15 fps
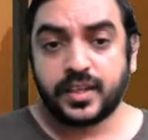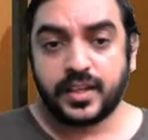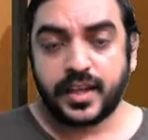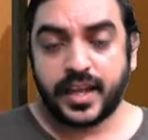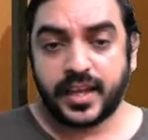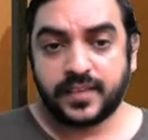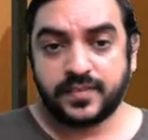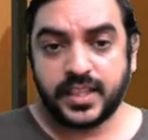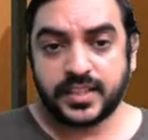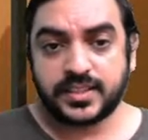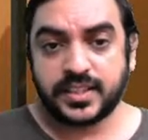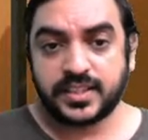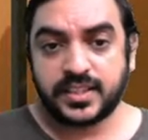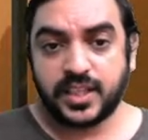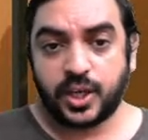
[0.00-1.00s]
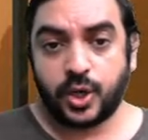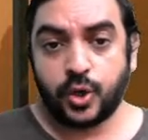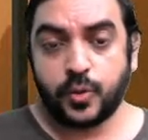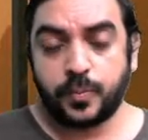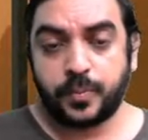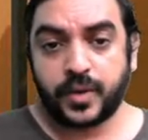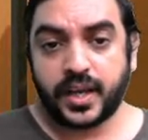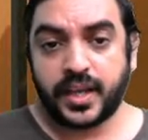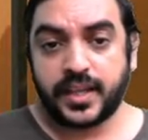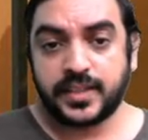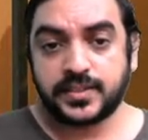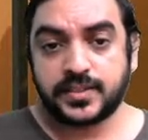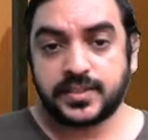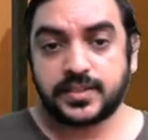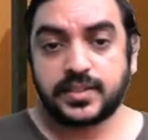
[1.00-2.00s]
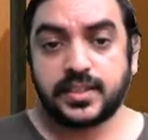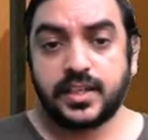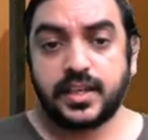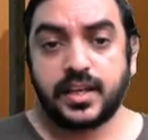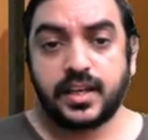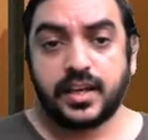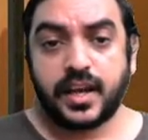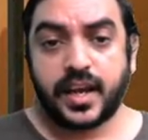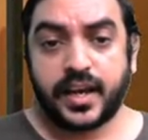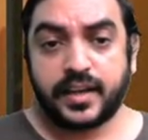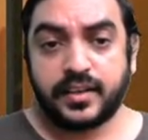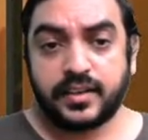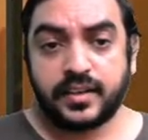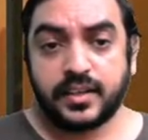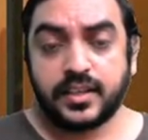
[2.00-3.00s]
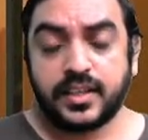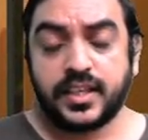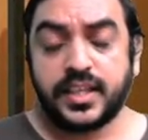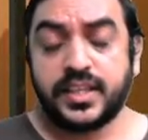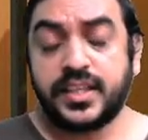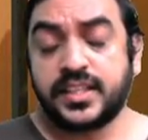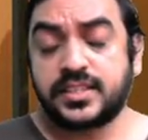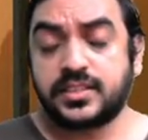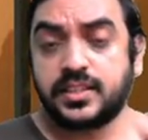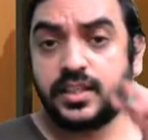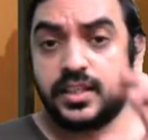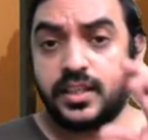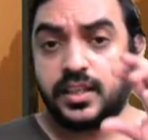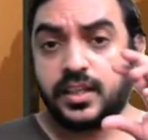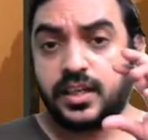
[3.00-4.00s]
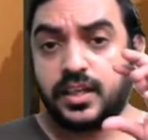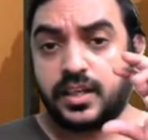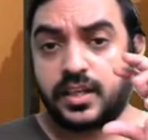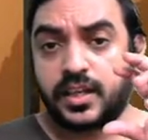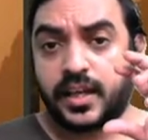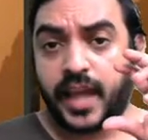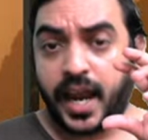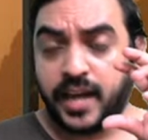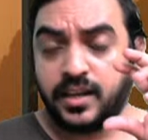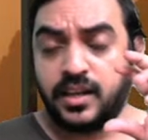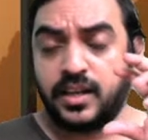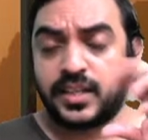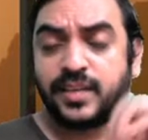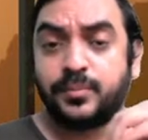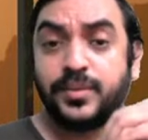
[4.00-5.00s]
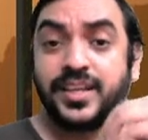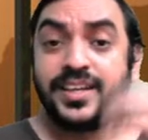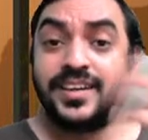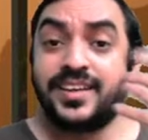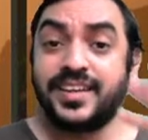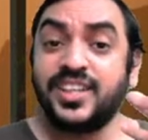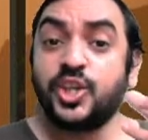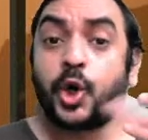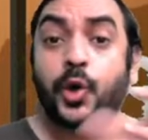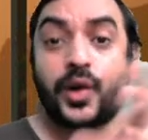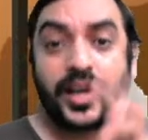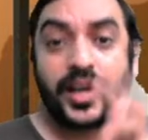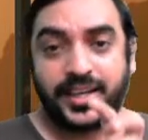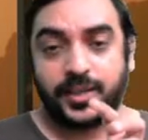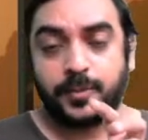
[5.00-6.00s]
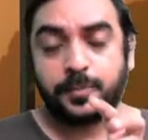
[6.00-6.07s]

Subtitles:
and this is the low price, and this candle can be green or red.